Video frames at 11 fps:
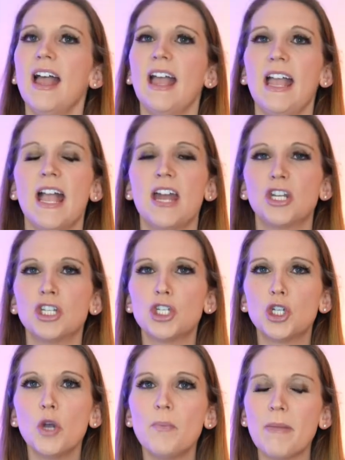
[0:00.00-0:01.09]
And just
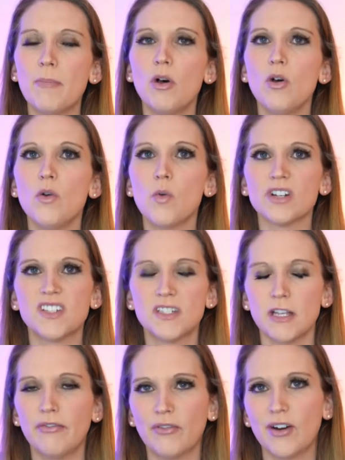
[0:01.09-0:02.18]
two people who were
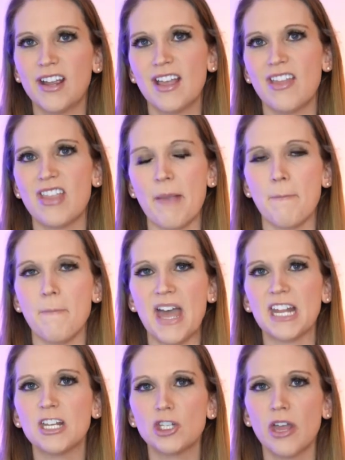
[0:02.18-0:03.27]
suffering and they
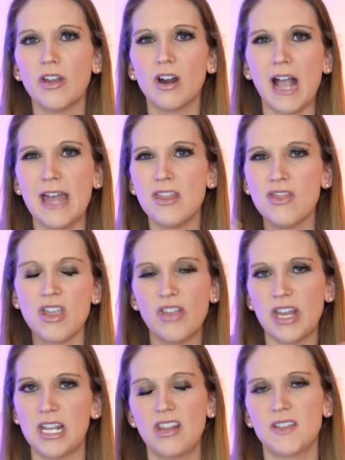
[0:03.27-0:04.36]
met each other. I didn't think
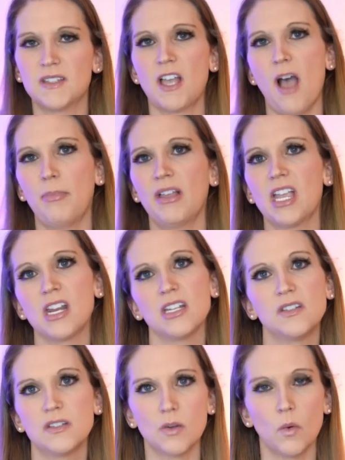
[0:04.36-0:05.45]
they needed this
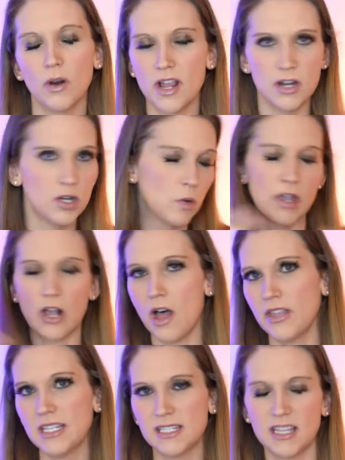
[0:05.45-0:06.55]
complicated story and doing
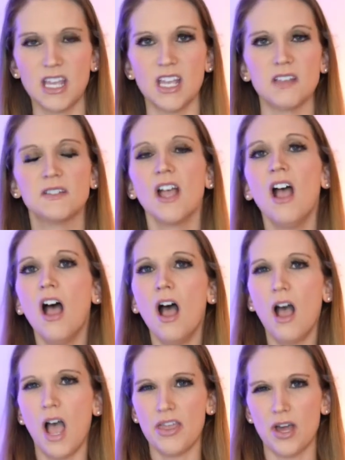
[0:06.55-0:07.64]
all these things.
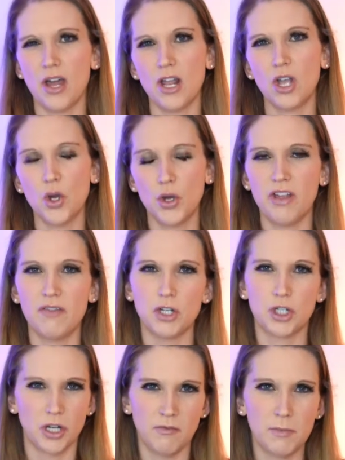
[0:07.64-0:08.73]
I thought it could have and
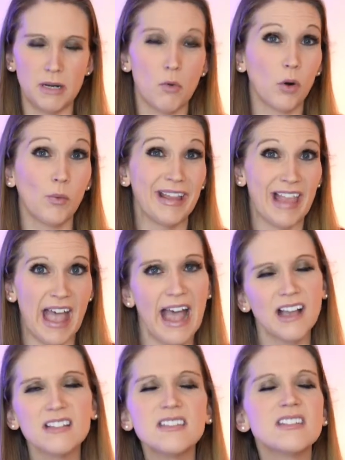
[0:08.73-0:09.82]
should have been more
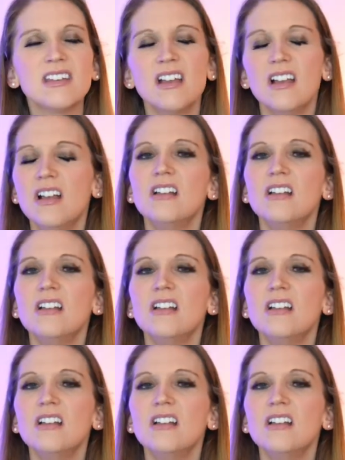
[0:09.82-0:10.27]
relaxed.